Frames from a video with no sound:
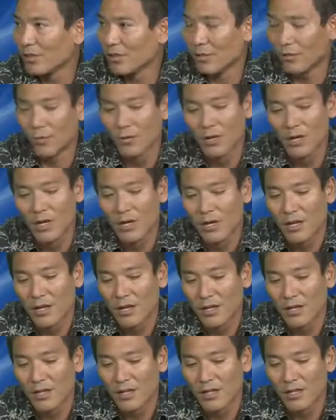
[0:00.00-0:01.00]
So mm-hmm.
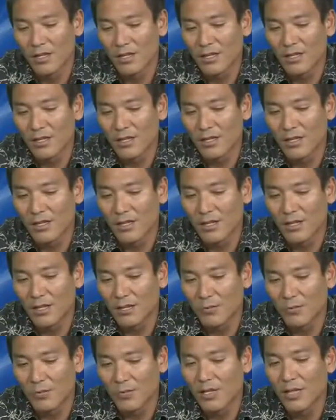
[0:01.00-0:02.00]
the
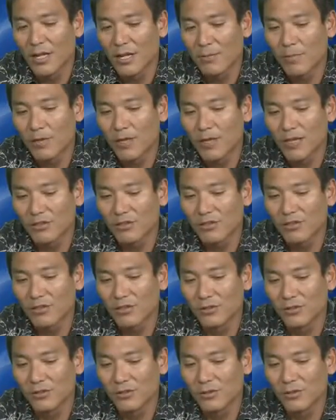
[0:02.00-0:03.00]
written
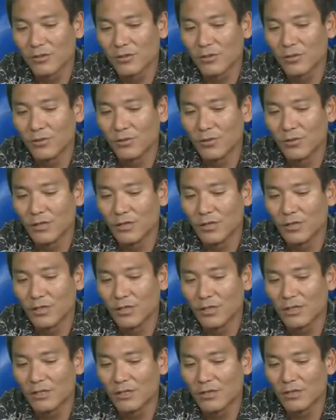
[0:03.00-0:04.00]
applications are due
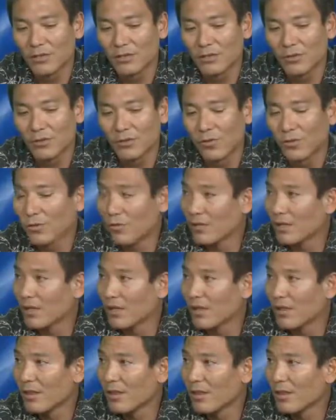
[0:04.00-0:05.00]
on June
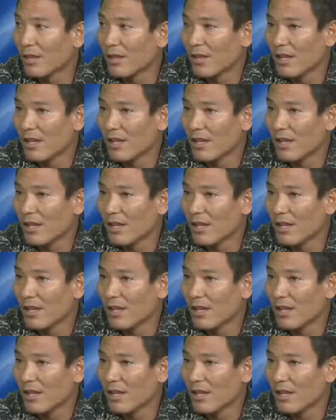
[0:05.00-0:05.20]
30th,